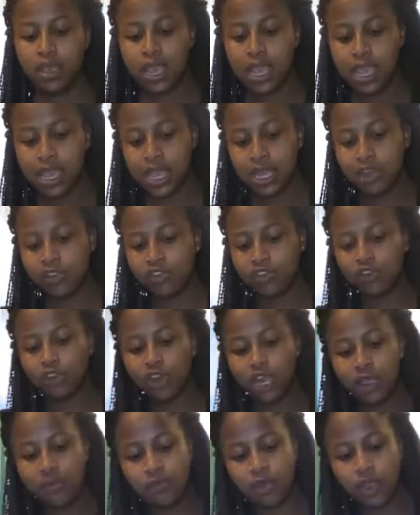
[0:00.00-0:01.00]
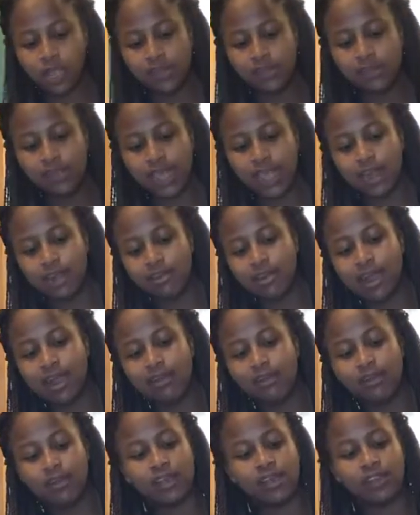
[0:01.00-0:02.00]
And you gotta scrape your container
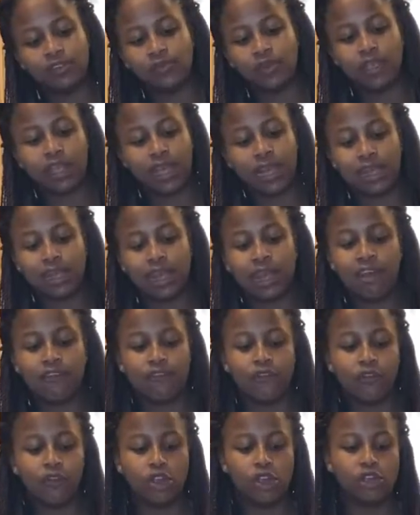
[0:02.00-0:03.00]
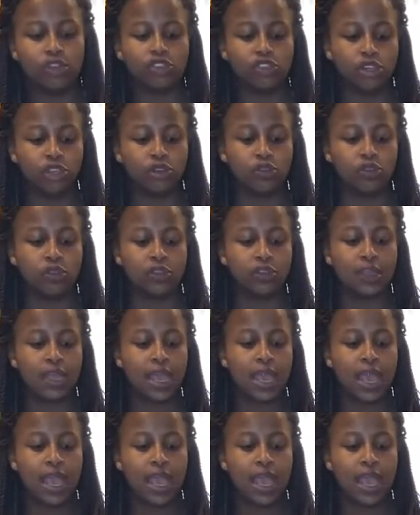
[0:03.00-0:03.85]
out because we cannot afford to lose